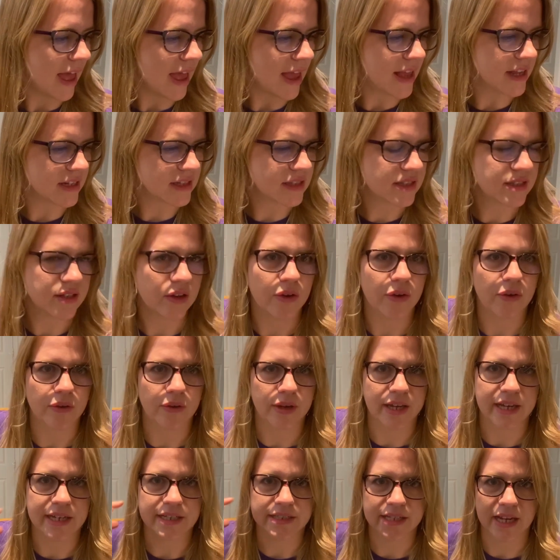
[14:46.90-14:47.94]
And
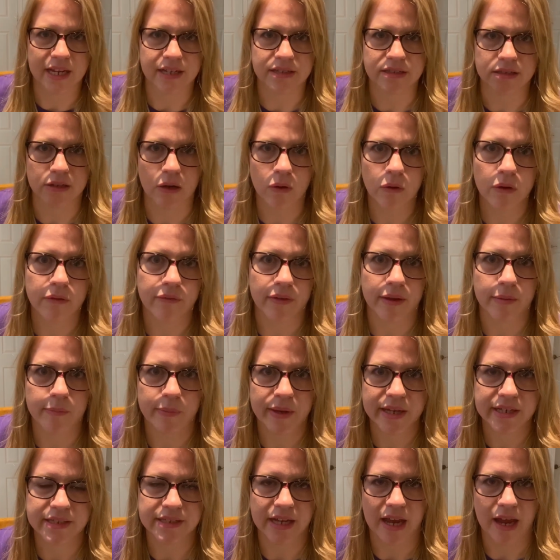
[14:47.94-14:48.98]
so he takes note of
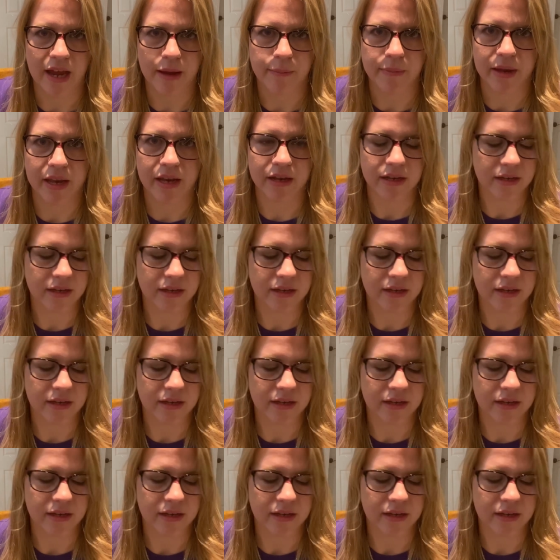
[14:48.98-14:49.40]
it big time,